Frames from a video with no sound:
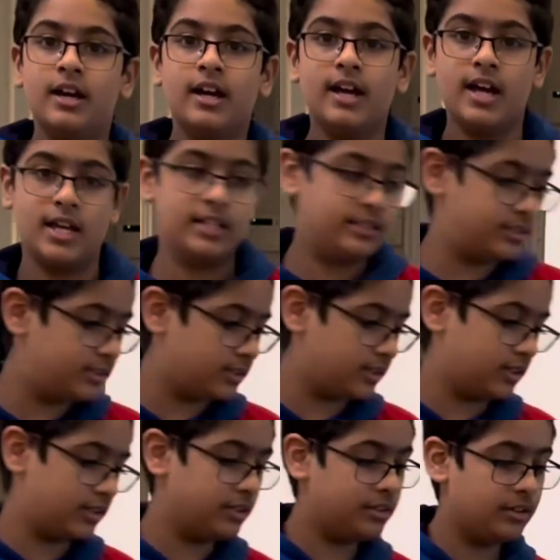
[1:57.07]
hence
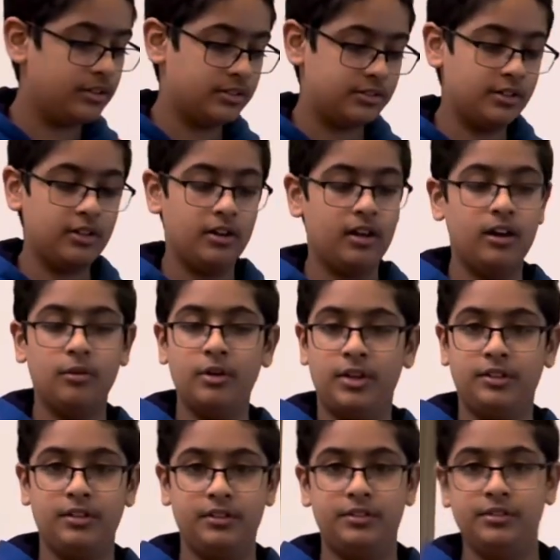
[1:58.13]
Newton's third law works
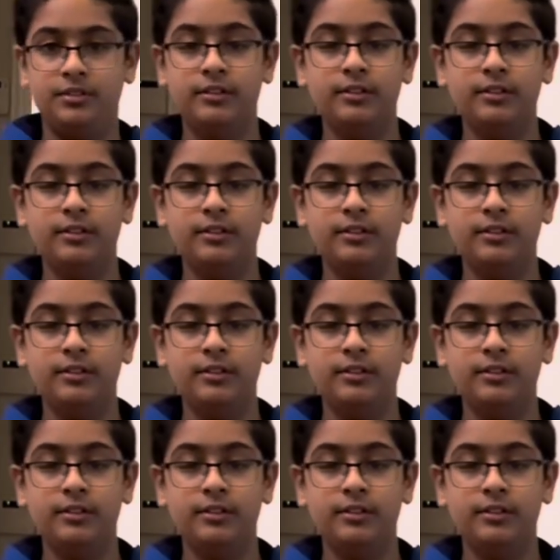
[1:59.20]
here too.